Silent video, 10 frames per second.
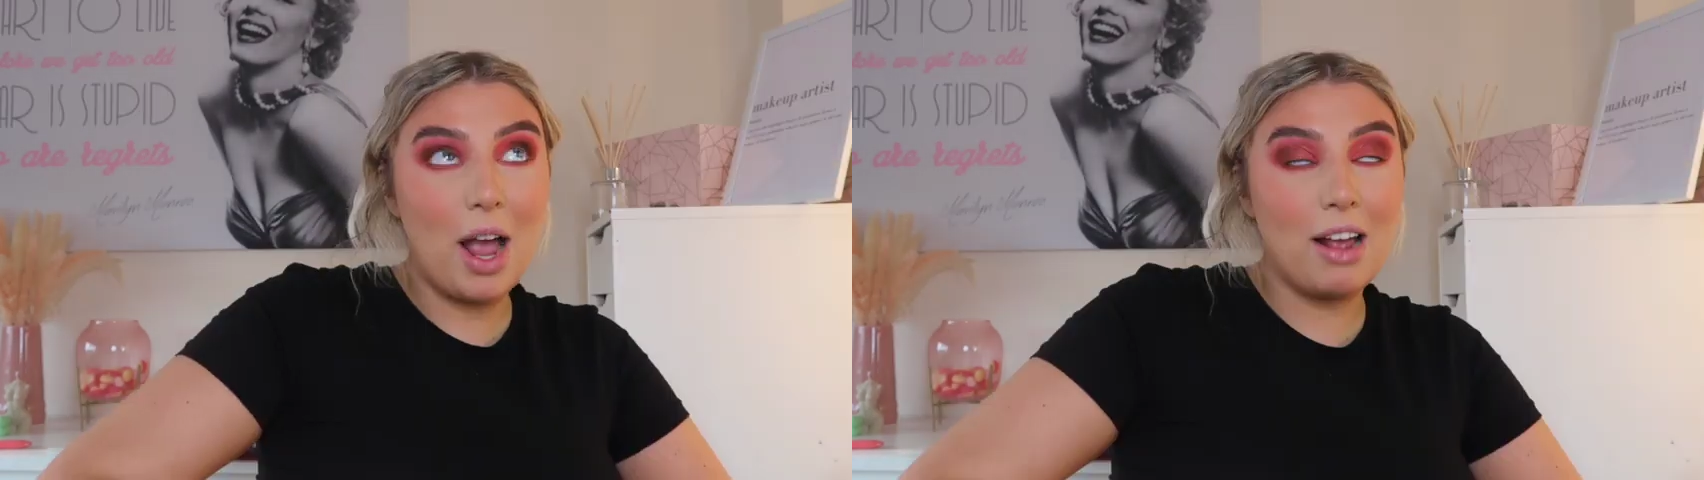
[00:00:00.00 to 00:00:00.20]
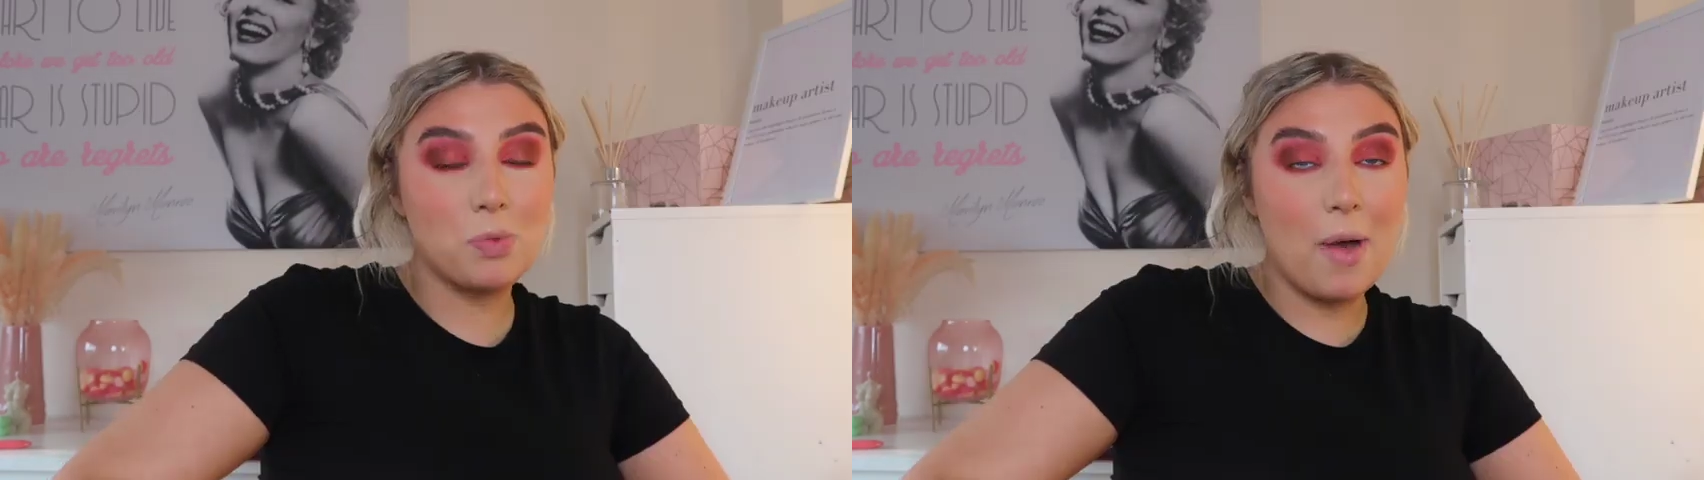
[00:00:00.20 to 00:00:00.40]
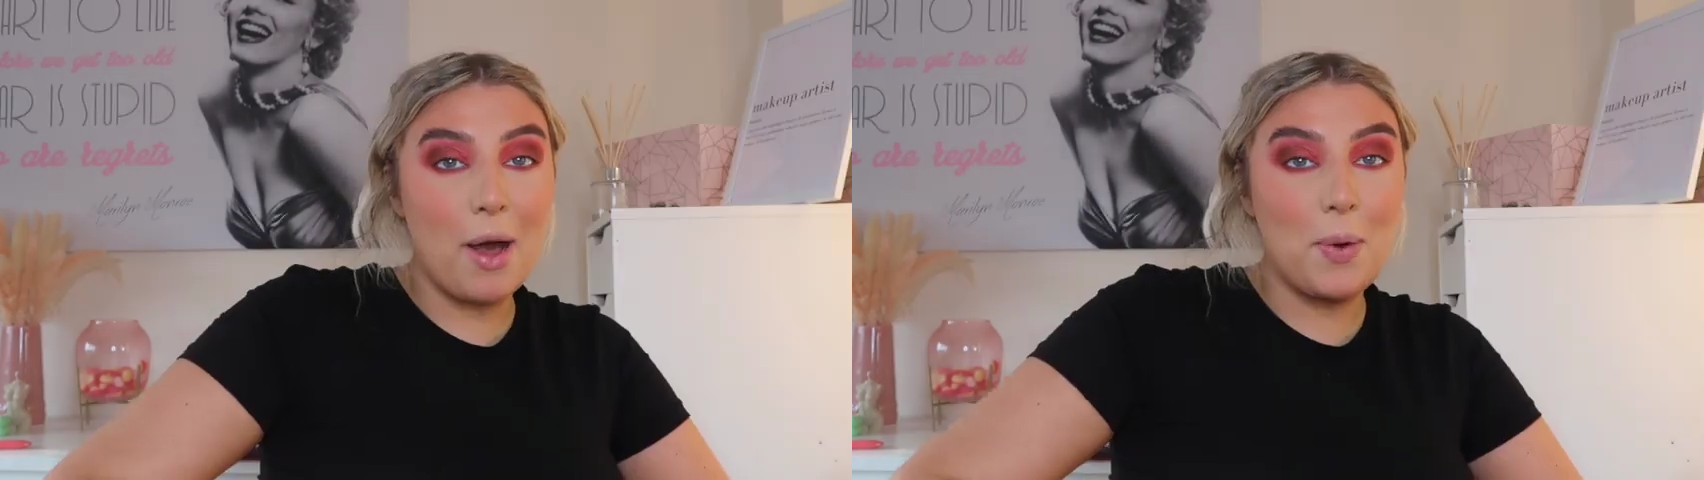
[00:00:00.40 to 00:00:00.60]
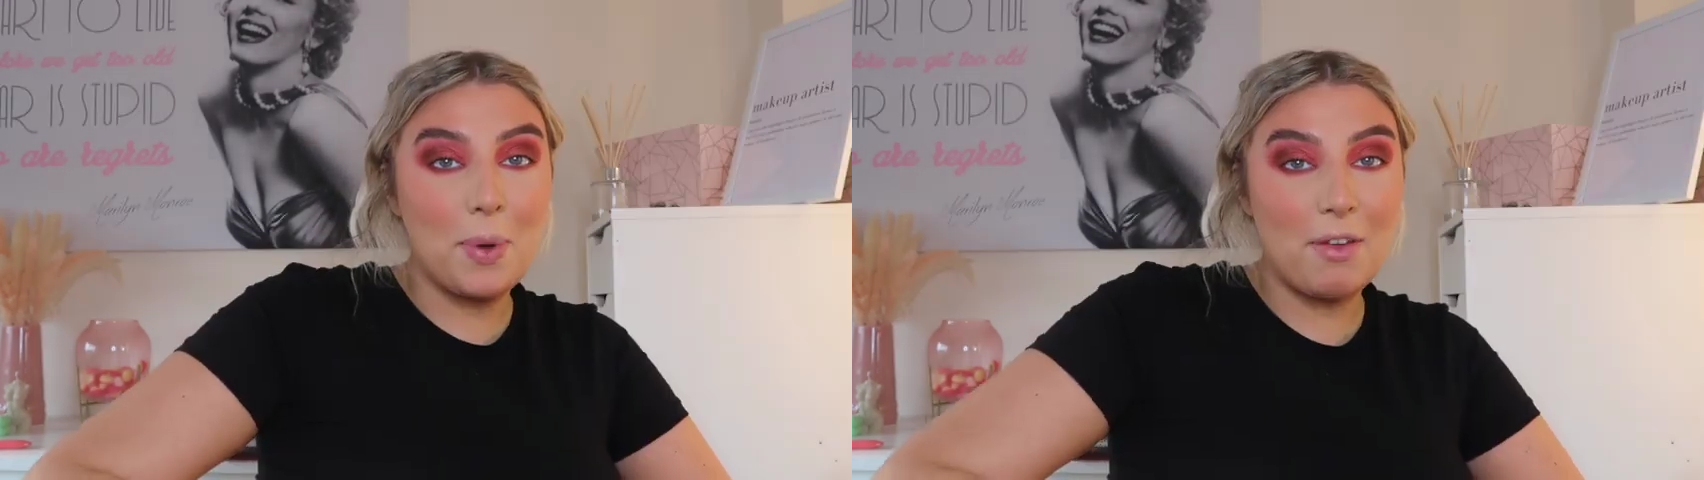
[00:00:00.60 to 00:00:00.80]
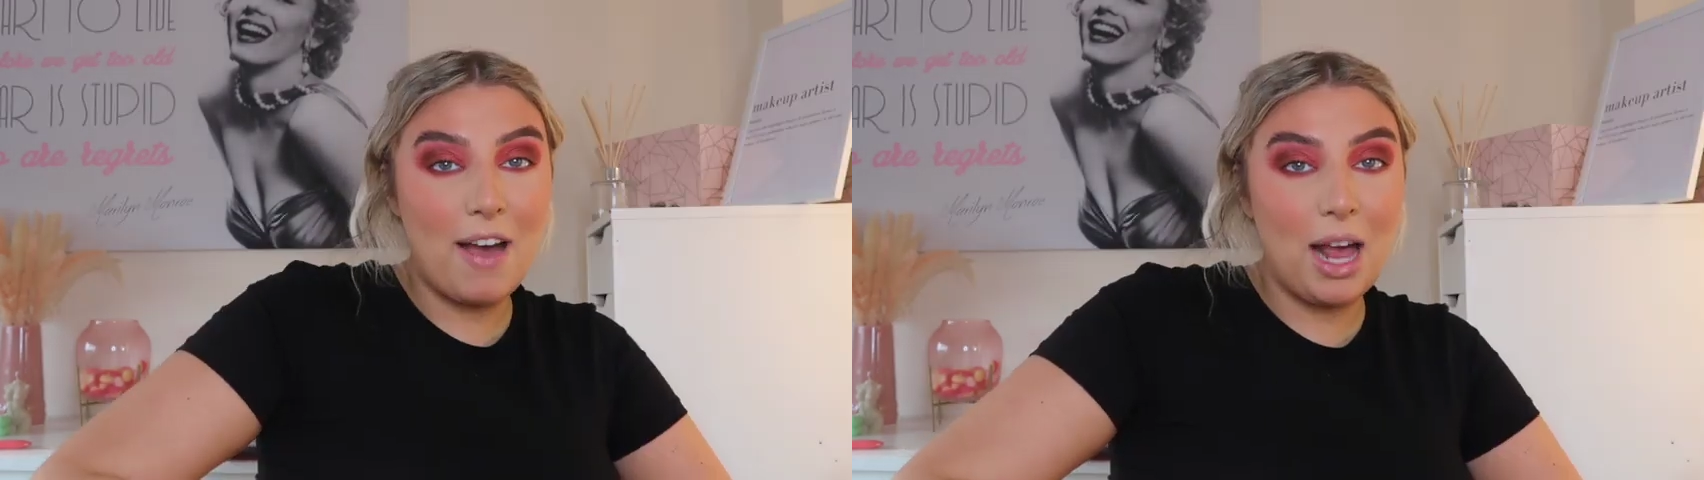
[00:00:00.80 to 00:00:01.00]
As well,
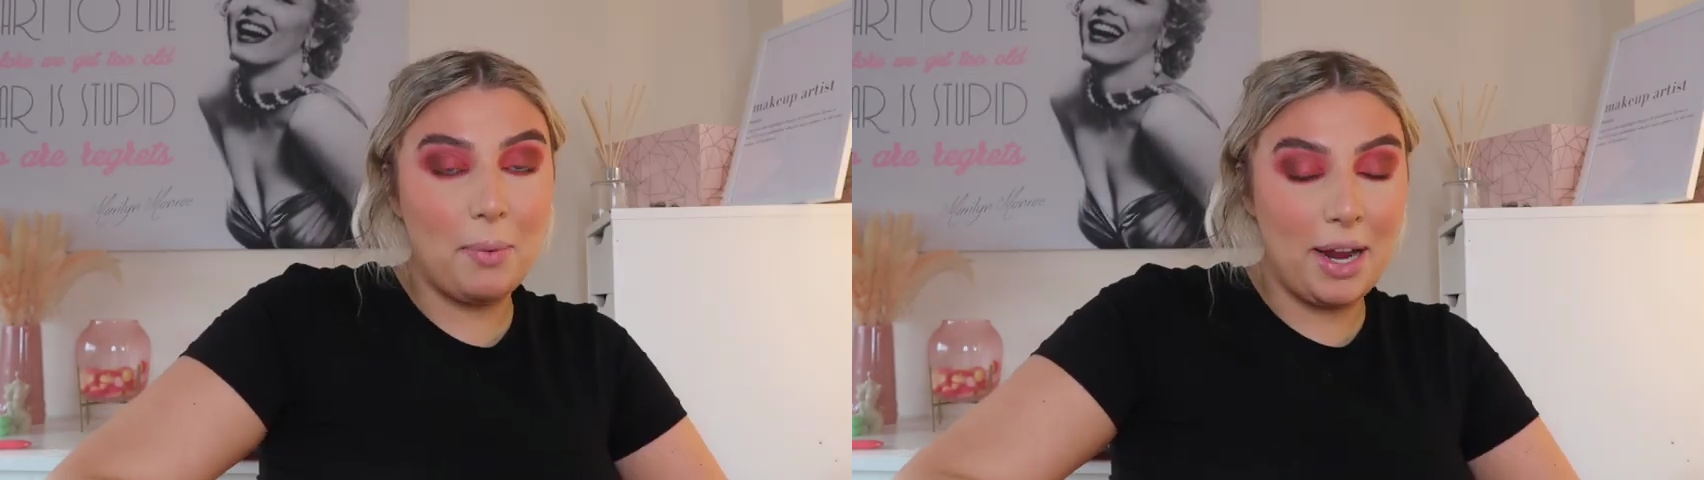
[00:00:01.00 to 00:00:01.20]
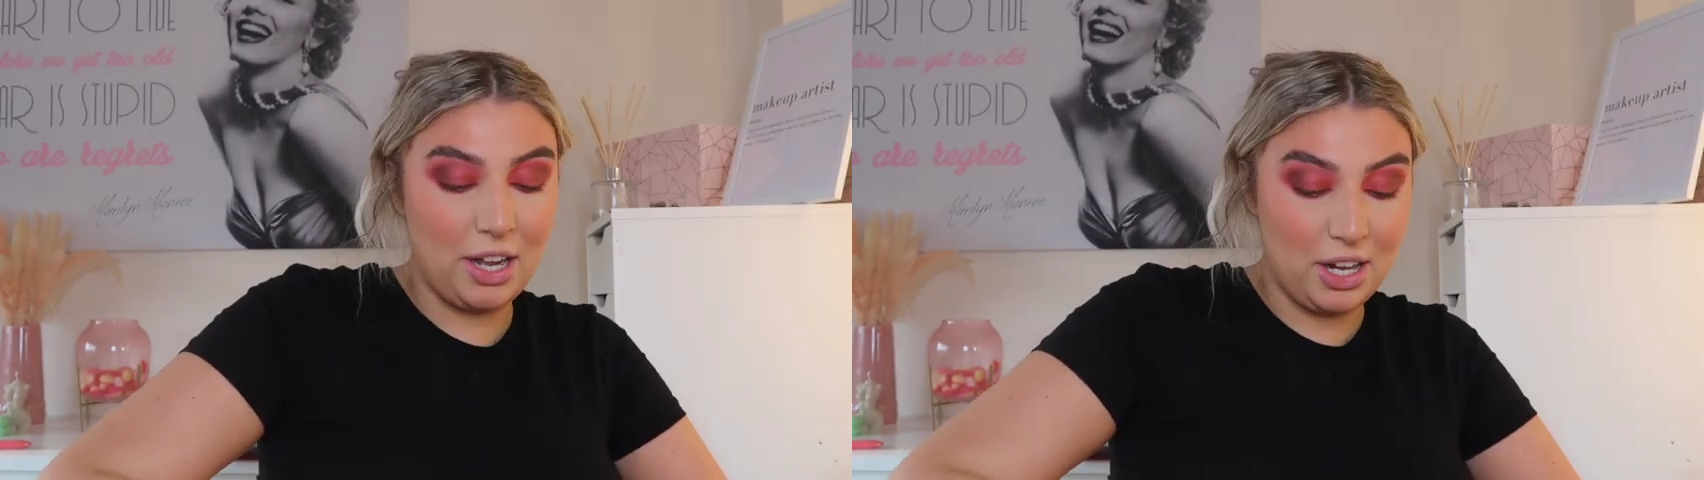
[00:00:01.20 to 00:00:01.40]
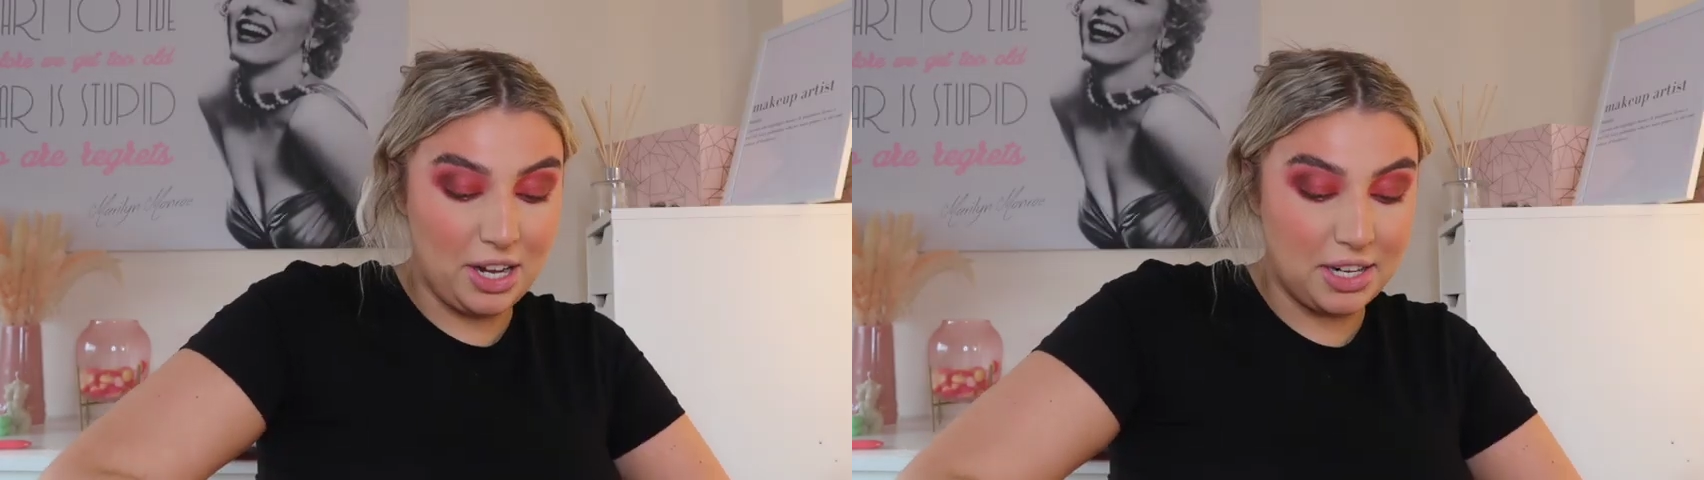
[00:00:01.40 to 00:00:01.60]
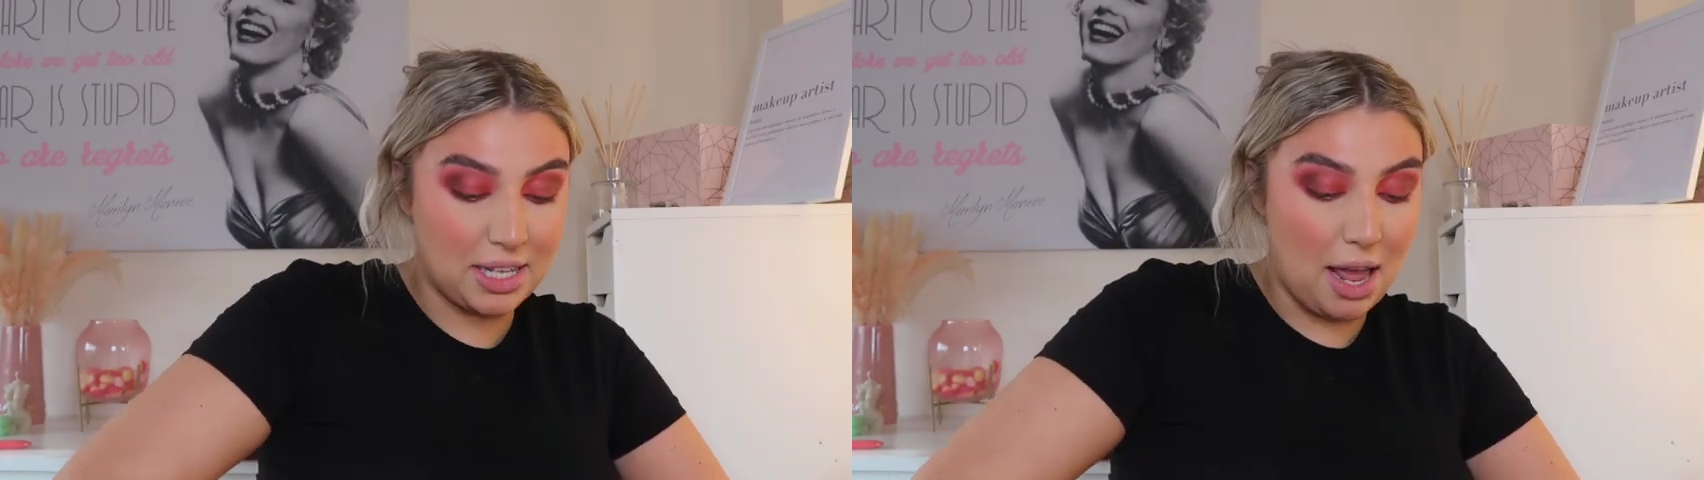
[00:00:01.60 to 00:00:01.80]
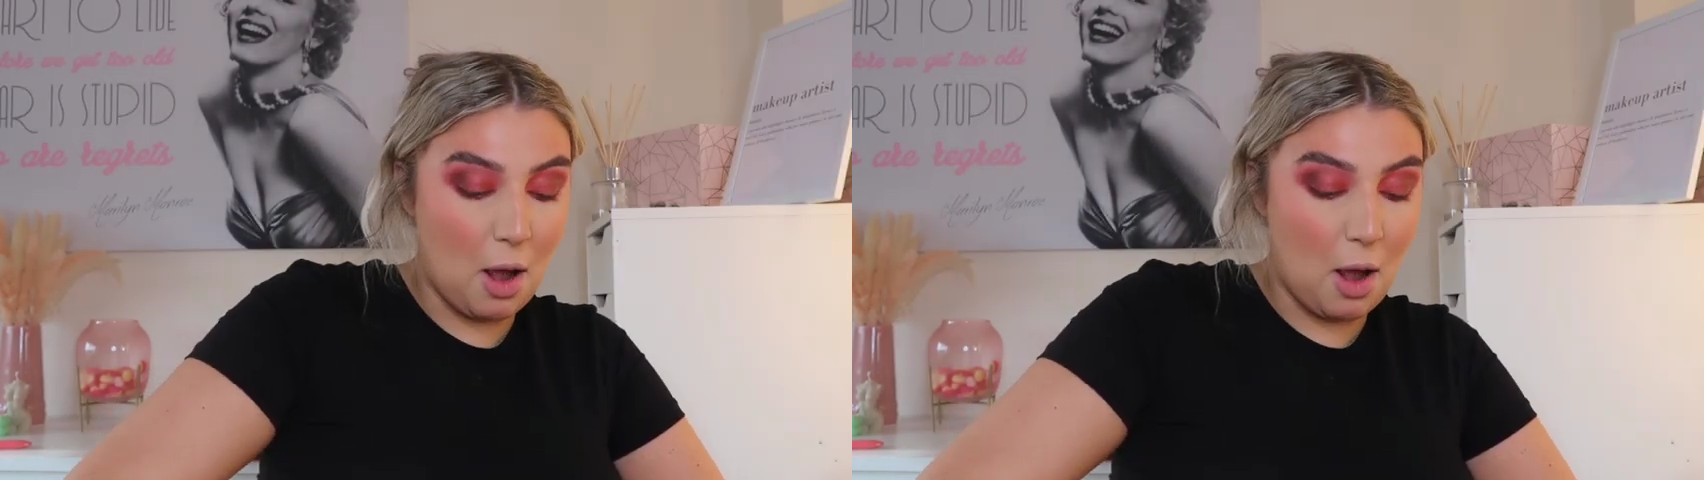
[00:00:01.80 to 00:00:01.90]
with Halloween looks,